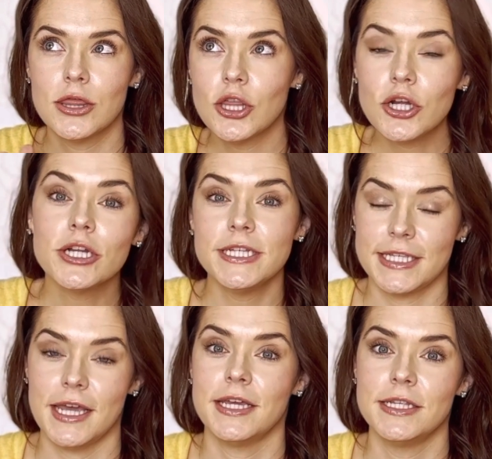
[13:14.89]
30
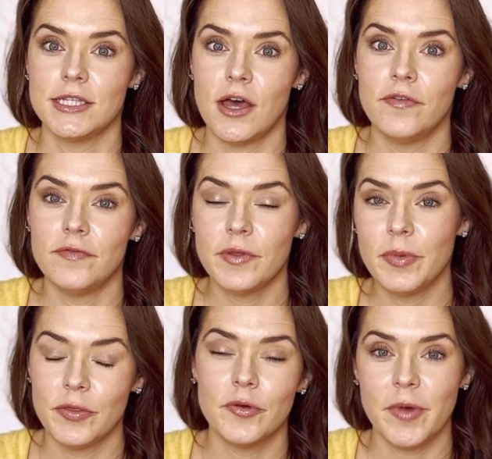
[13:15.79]
seconds of
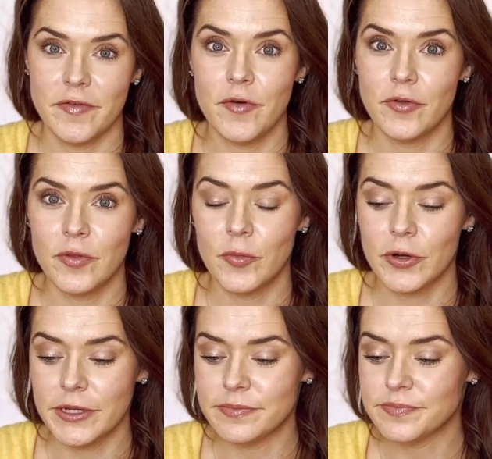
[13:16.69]
flipping through my phone in the
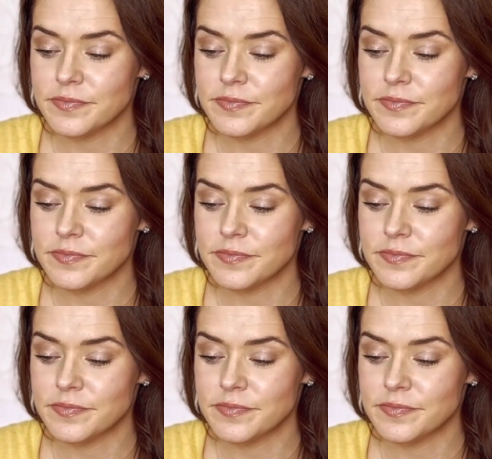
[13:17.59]
morning.